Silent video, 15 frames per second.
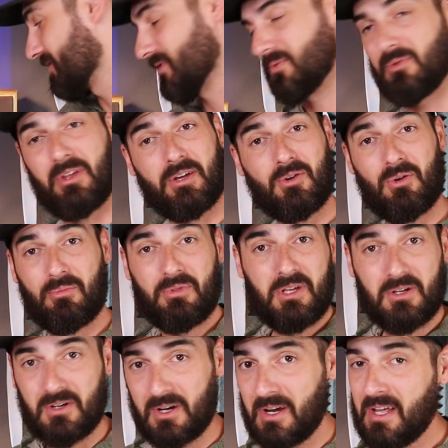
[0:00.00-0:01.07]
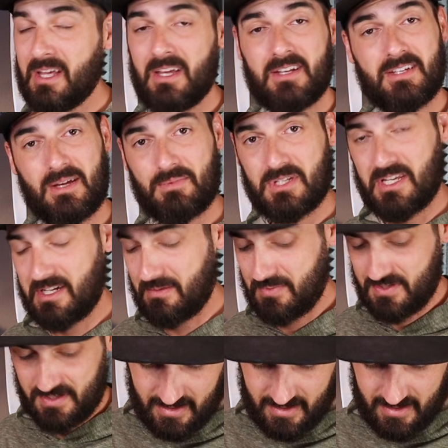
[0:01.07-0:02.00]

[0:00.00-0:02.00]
this with like home theater type setups.